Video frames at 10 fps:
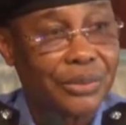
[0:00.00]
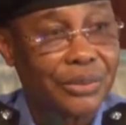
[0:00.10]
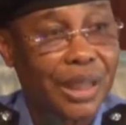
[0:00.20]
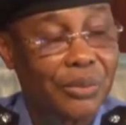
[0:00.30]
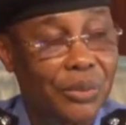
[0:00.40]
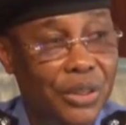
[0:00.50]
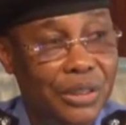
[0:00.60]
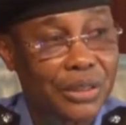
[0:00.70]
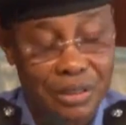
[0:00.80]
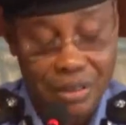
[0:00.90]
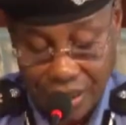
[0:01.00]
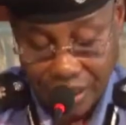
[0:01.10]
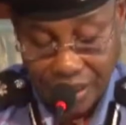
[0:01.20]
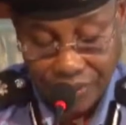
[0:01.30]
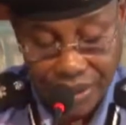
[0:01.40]
we have gotten in
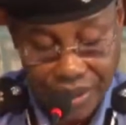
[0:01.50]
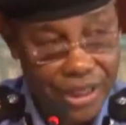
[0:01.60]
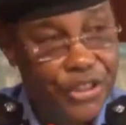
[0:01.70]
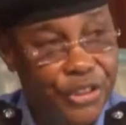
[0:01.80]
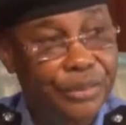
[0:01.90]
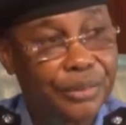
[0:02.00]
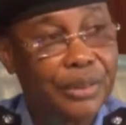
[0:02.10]
the investigation.